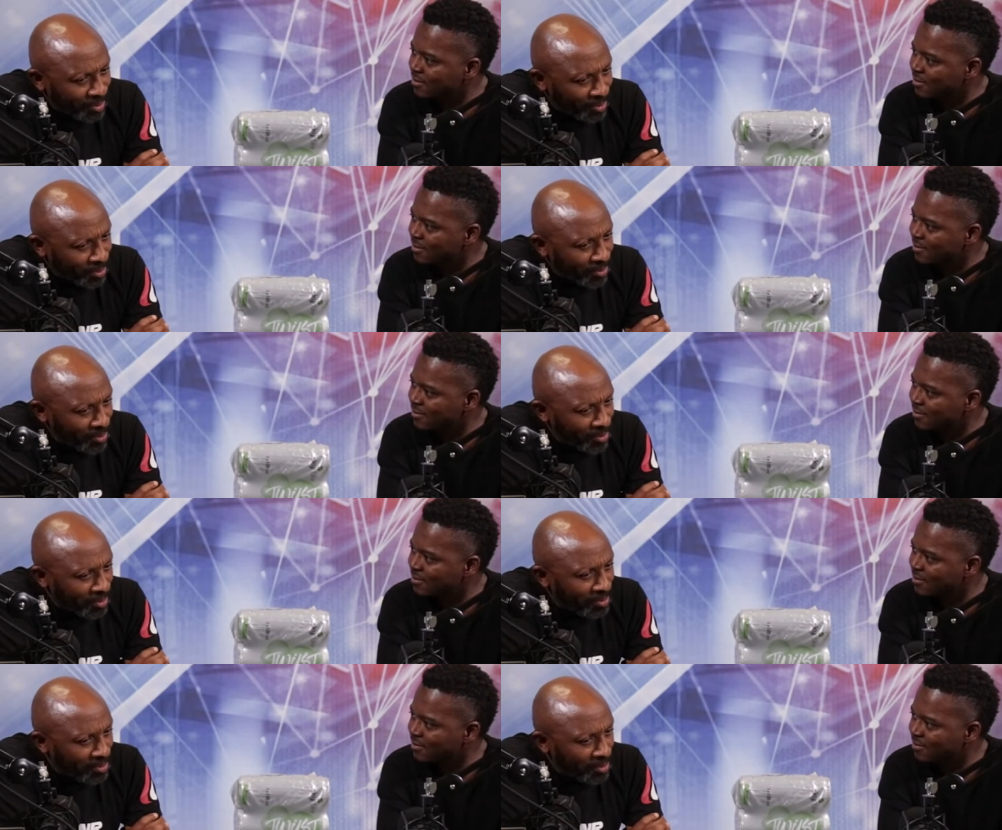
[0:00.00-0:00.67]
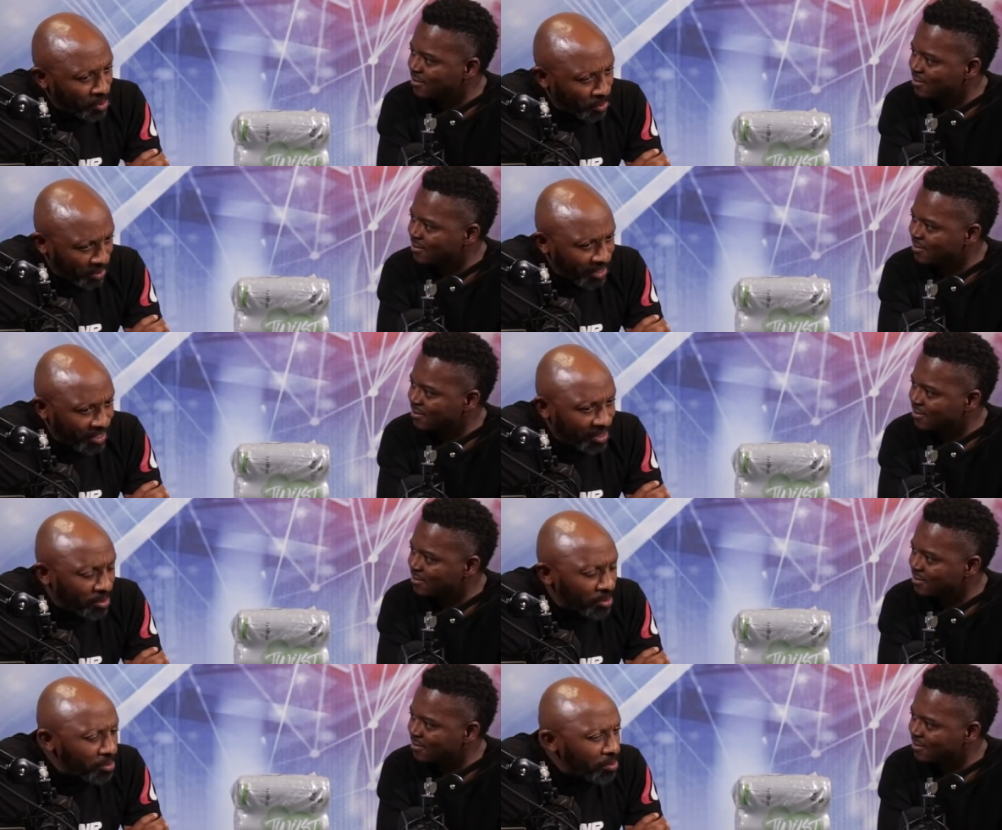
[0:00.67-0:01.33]
Speaker 1: to
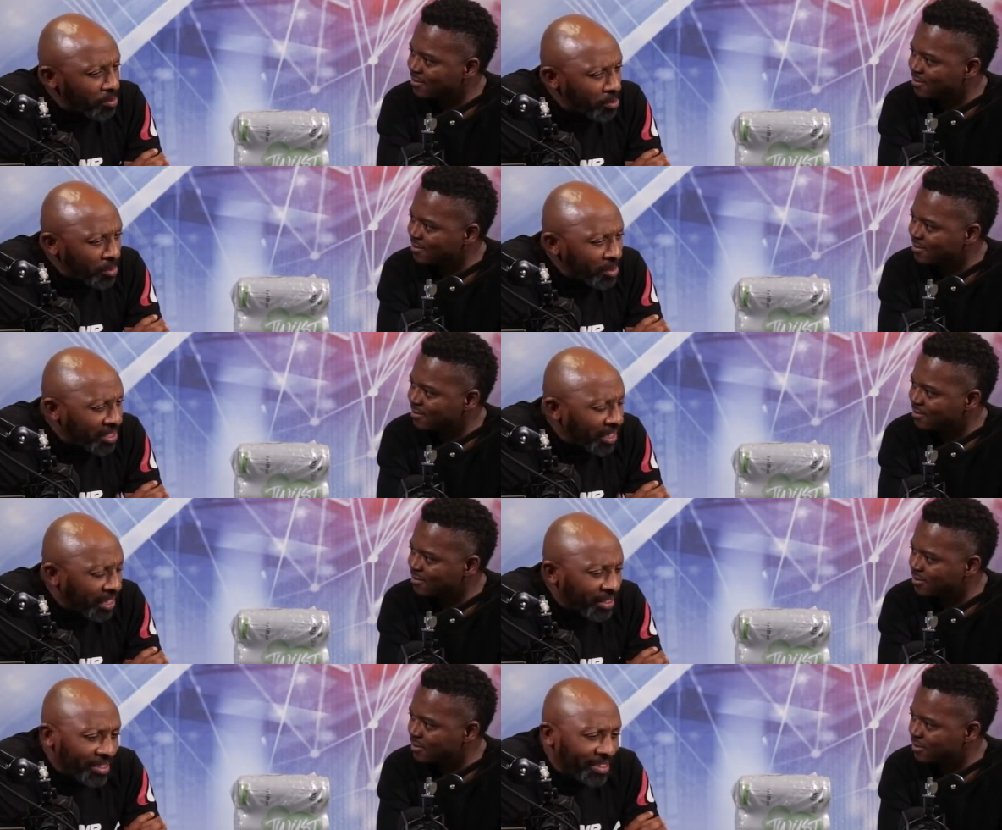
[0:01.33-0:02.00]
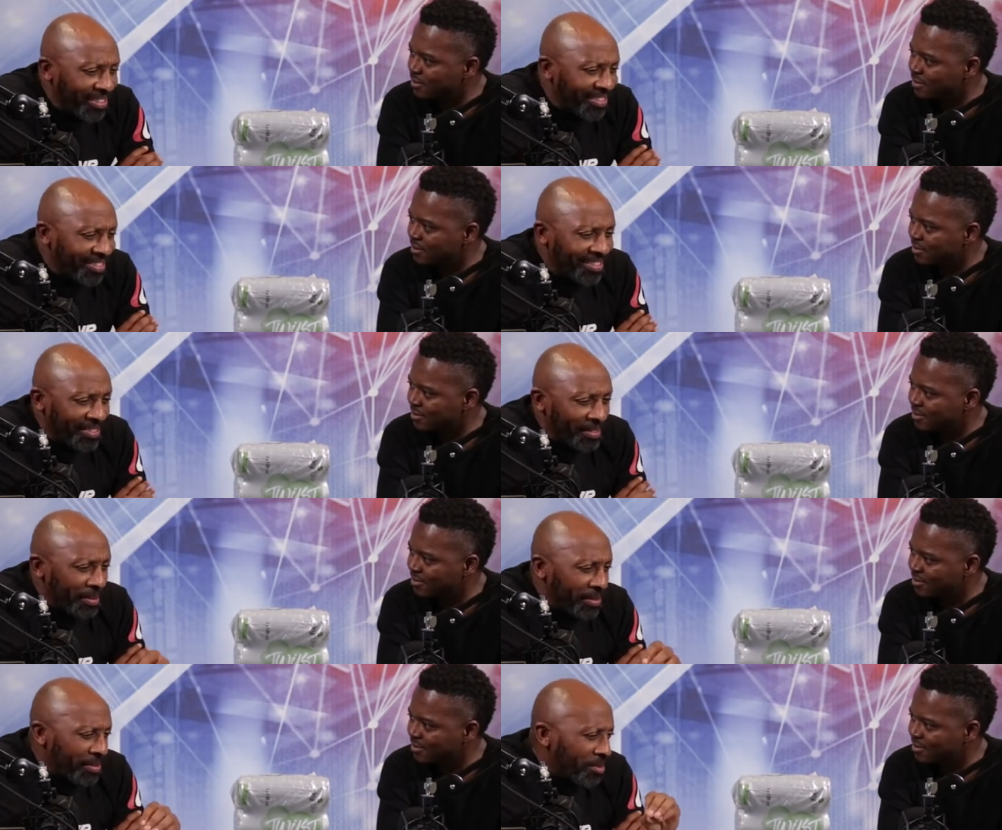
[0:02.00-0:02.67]
twist? Who who's that?
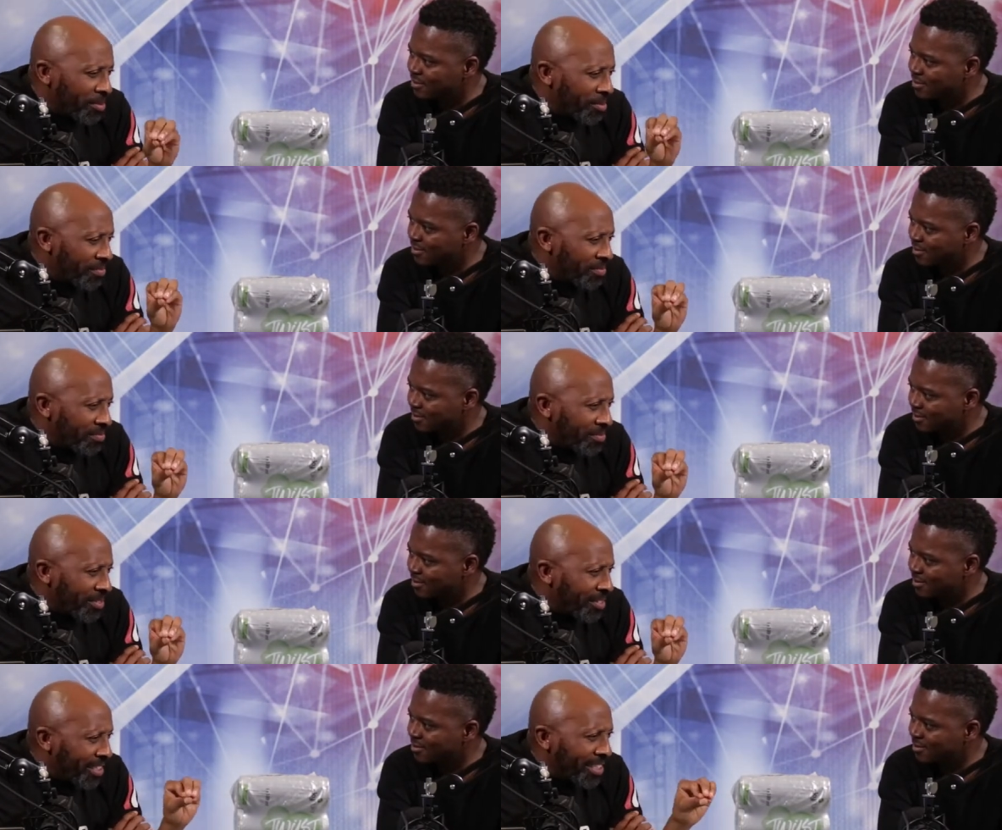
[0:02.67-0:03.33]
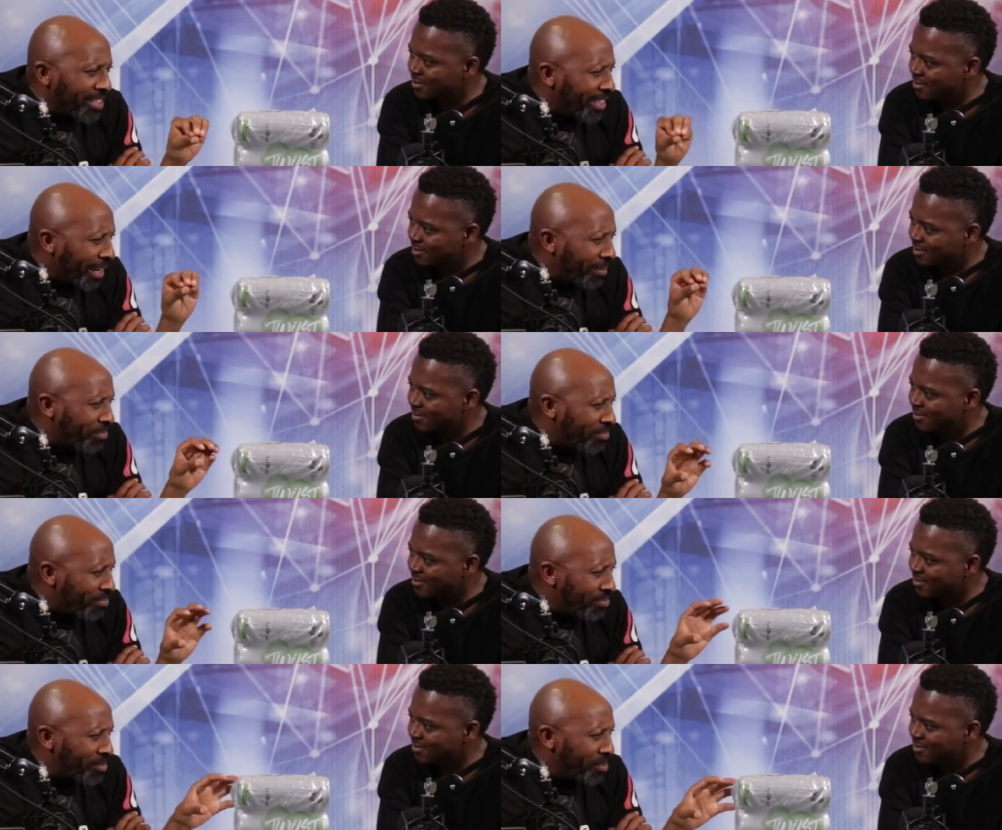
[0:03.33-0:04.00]

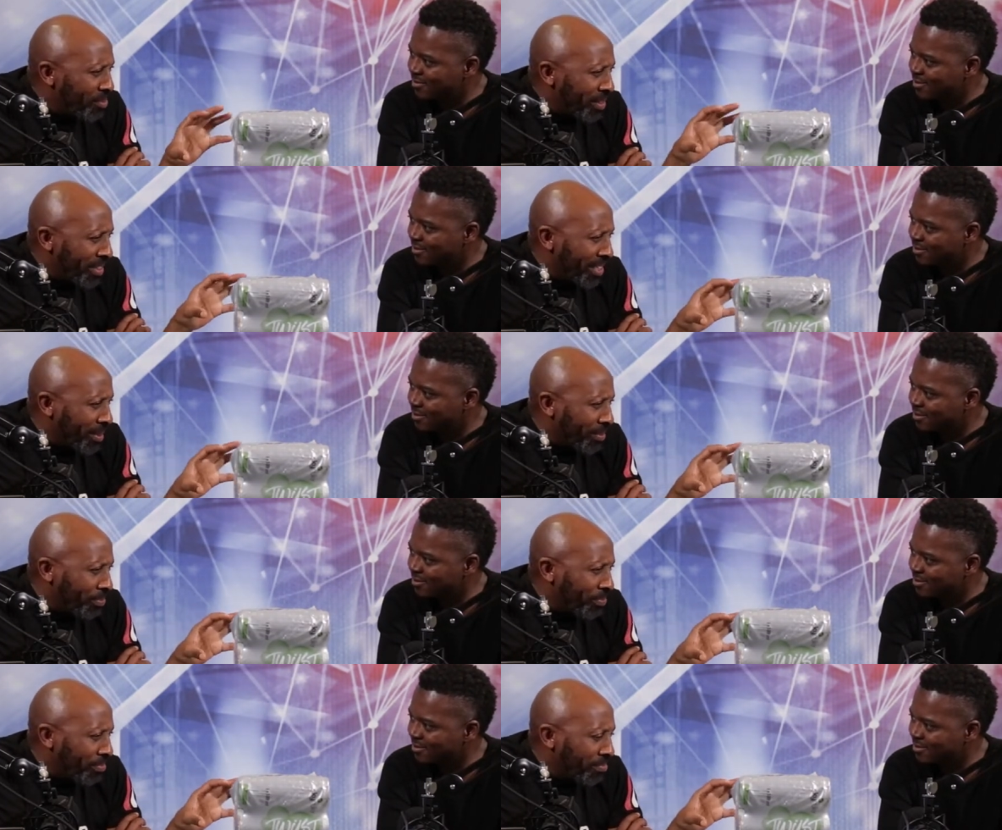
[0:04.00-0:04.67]
Describe to me this